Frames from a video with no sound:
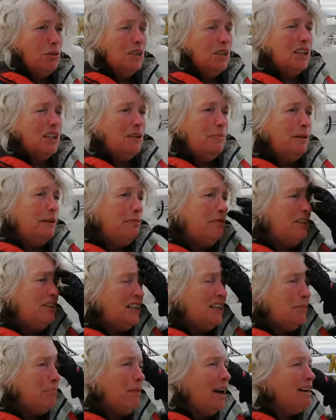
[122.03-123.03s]
we were going to be
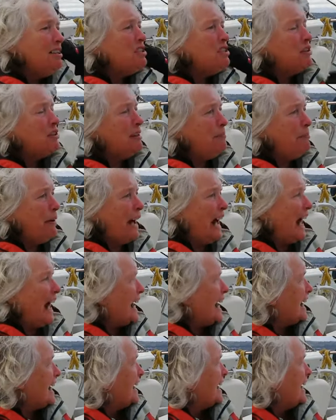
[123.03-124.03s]
really motoring
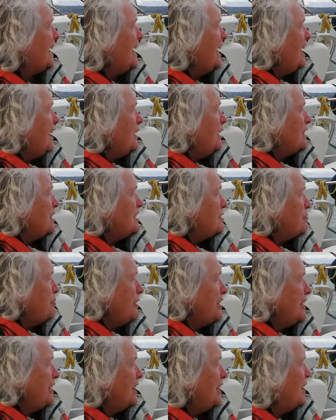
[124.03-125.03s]
back. Yep, but,
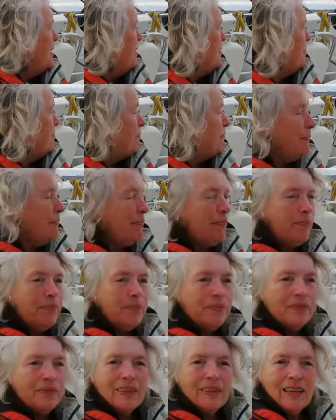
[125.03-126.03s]
but we got halfway
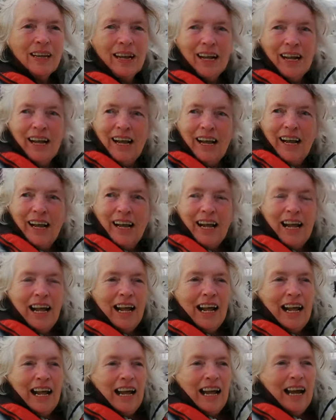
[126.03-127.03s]
across and the wind's finally
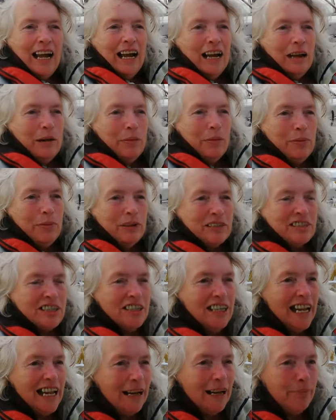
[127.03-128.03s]
turned up. But so
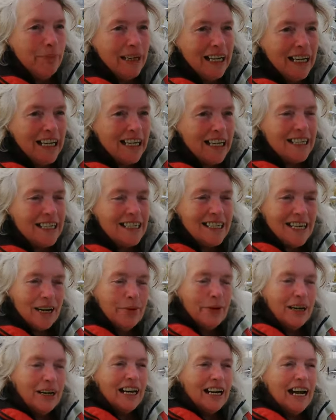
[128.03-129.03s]
that means
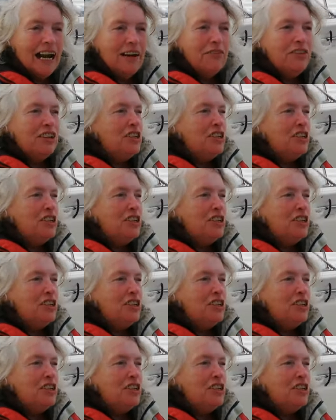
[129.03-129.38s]
we're going to have the